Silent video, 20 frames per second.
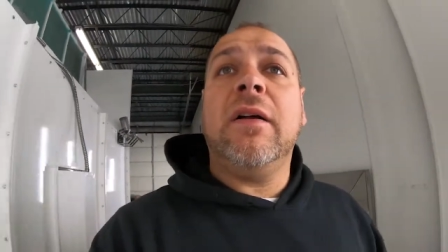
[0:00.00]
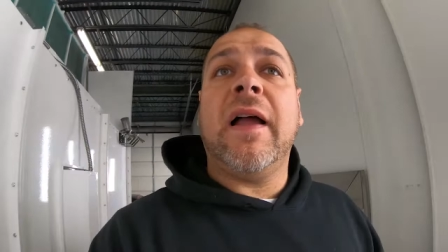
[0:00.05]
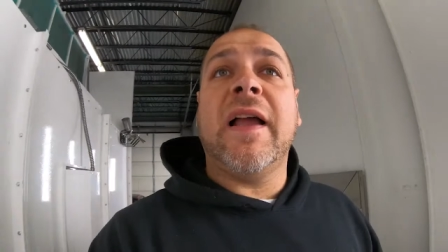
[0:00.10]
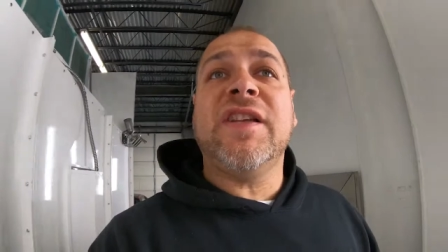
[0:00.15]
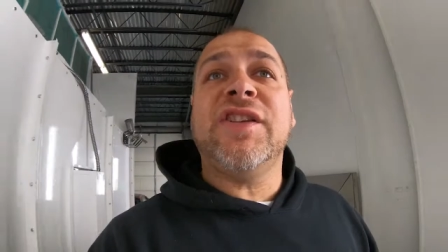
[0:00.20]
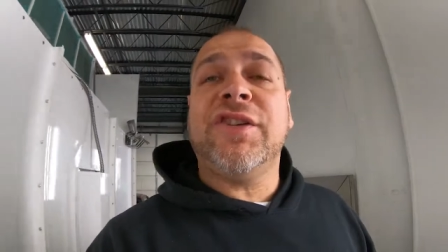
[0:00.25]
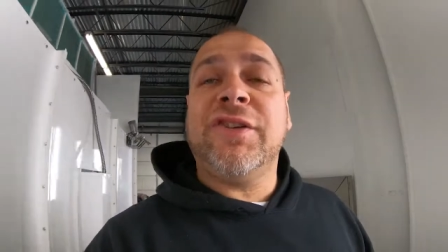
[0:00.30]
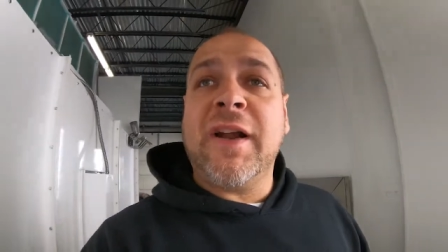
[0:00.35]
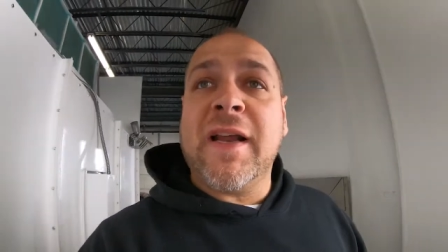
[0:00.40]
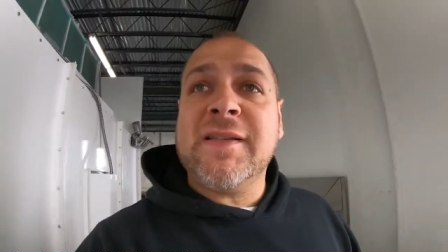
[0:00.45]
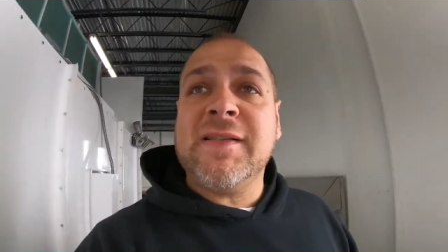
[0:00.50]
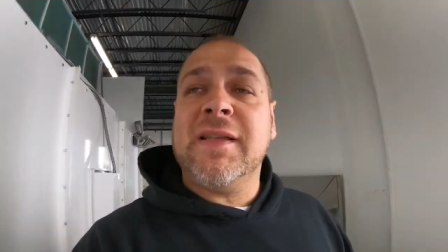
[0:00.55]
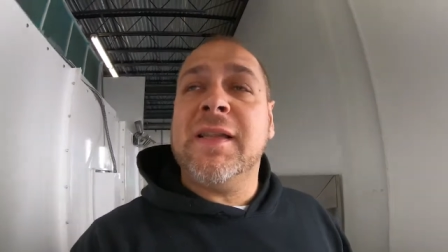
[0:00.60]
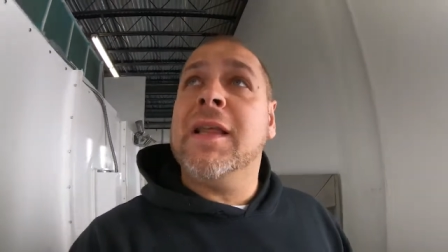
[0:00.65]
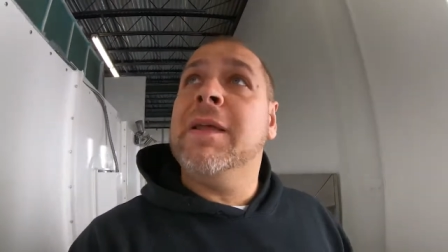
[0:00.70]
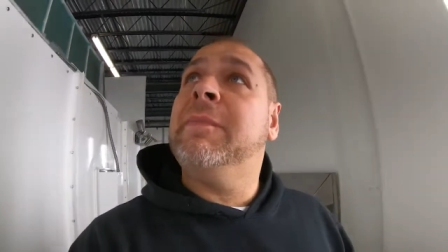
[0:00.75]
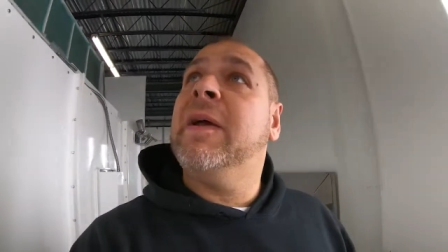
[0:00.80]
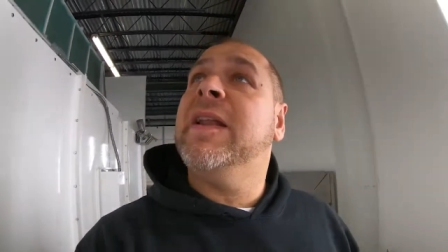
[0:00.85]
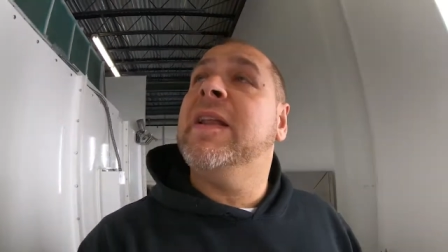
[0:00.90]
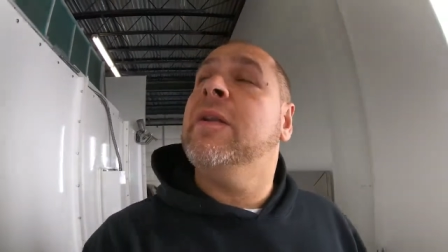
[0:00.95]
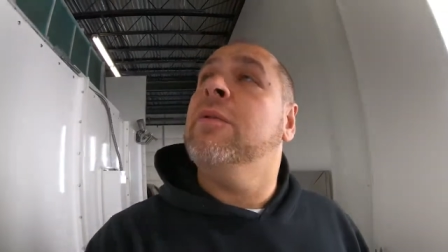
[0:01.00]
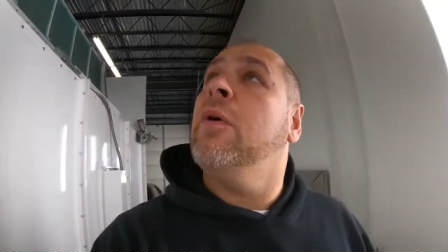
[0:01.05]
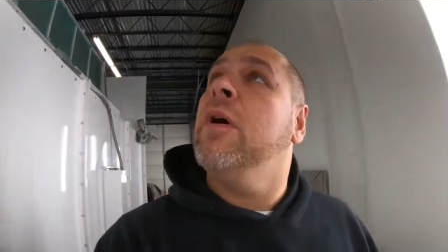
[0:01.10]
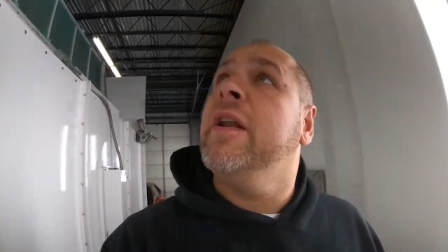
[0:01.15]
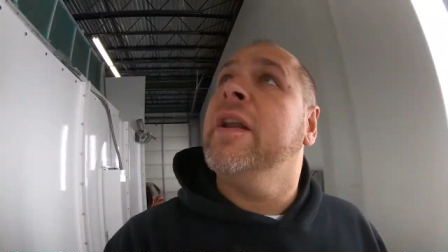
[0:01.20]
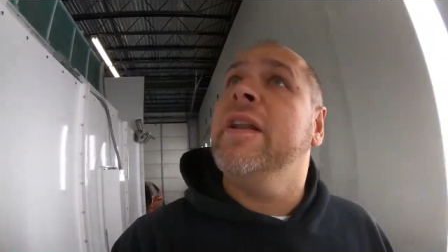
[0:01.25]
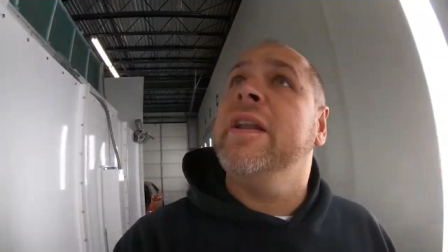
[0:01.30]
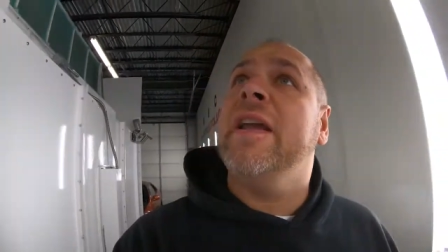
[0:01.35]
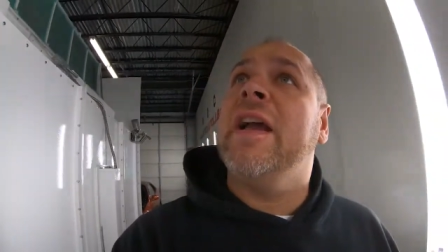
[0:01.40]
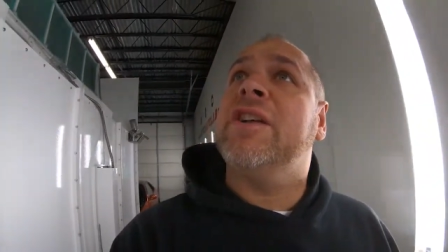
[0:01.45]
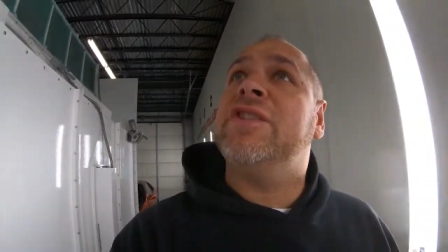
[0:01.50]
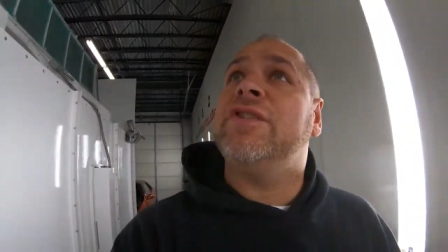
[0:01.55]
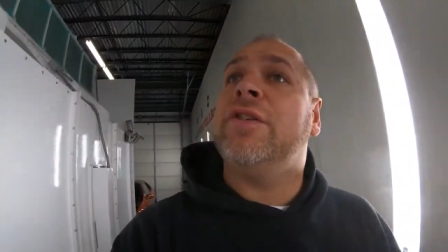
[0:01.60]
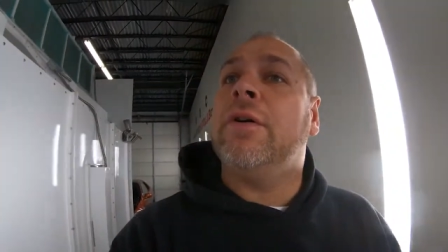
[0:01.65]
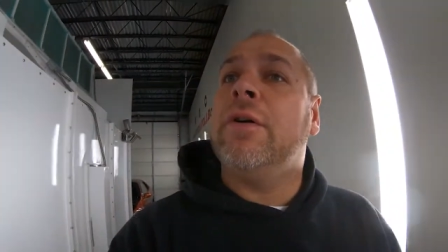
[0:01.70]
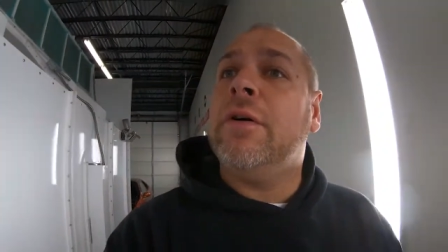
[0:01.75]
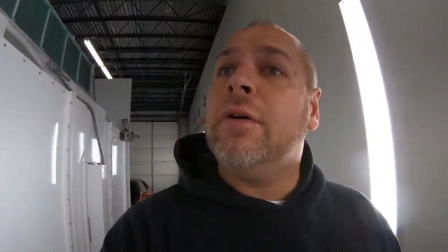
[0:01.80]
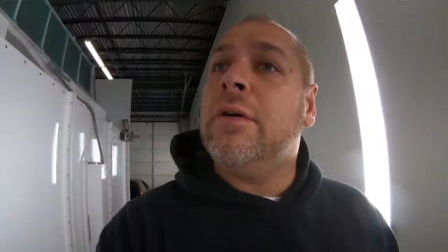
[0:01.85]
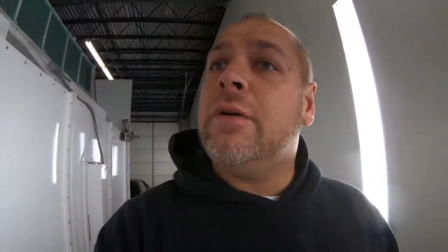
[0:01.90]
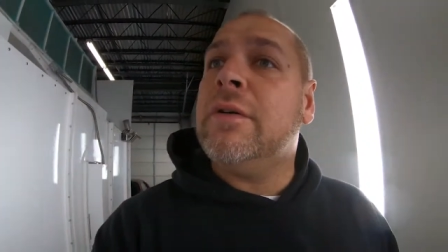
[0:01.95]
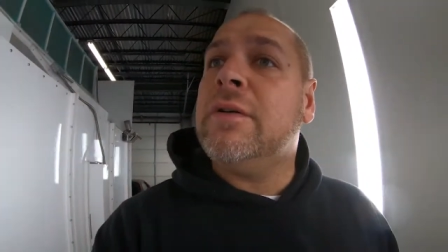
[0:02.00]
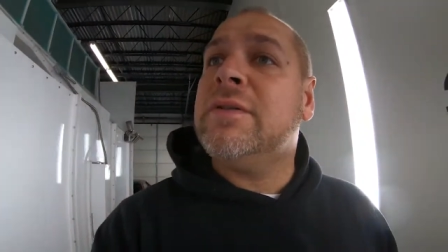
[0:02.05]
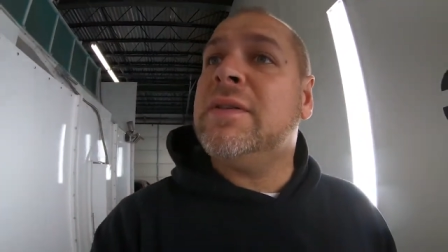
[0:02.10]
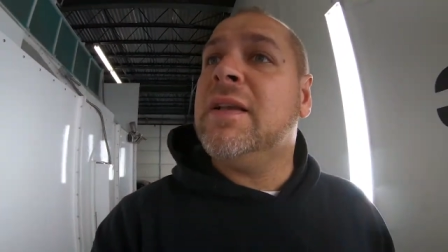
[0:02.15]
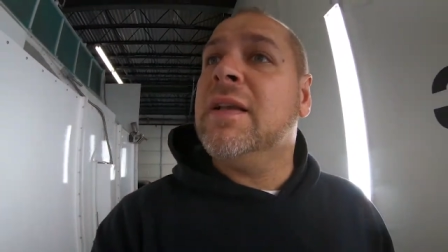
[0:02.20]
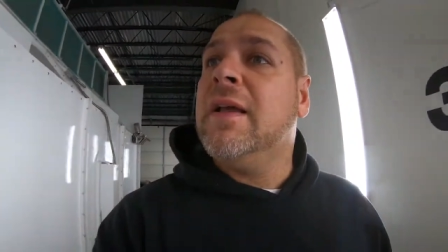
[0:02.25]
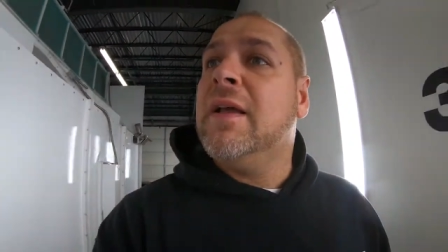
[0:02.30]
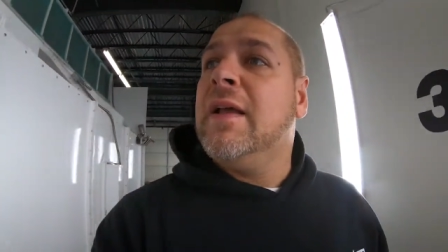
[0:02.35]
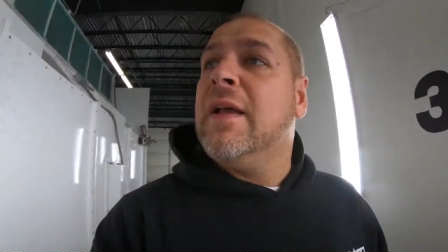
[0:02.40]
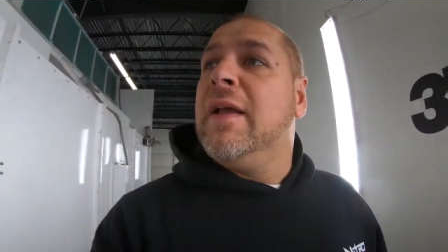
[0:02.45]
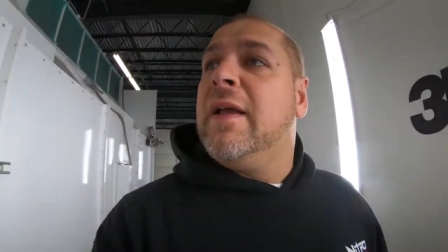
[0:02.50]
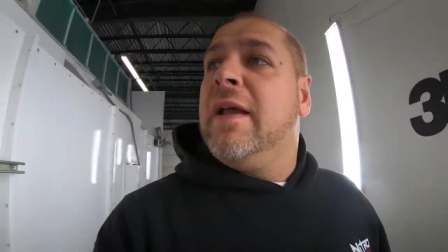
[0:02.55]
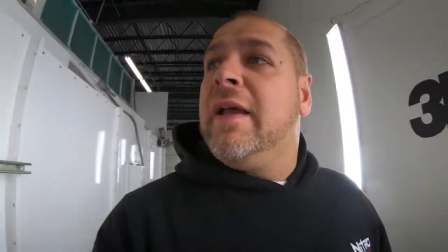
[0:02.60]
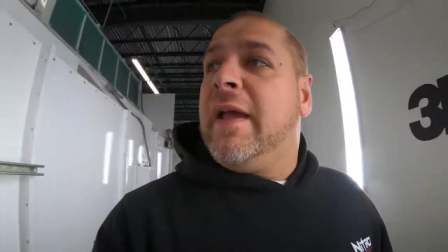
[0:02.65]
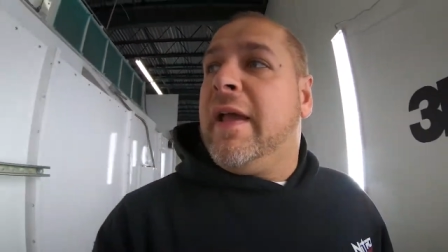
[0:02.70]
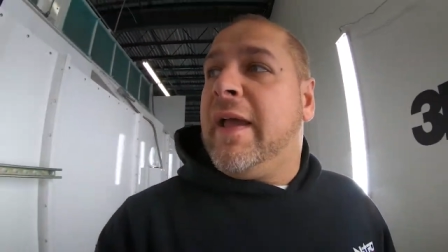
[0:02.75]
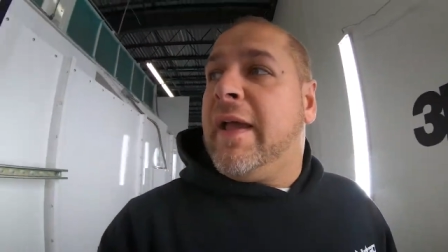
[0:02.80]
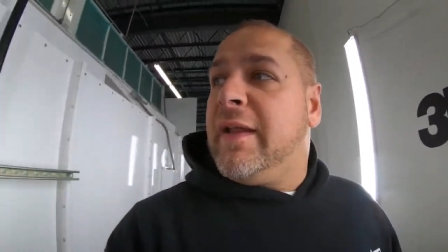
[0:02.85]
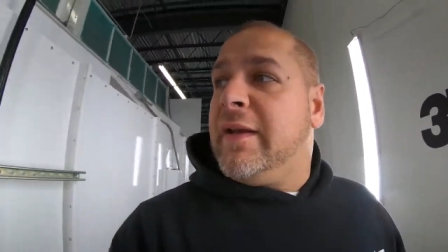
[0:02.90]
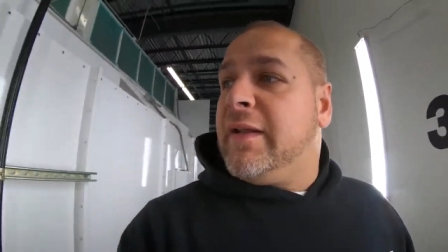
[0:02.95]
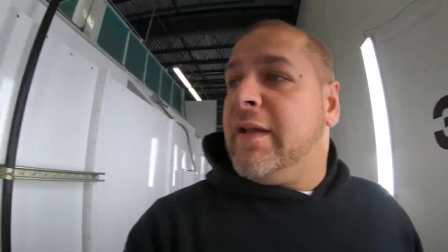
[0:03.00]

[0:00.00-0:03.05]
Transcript: I stressed to them I didn't want any extra holes, and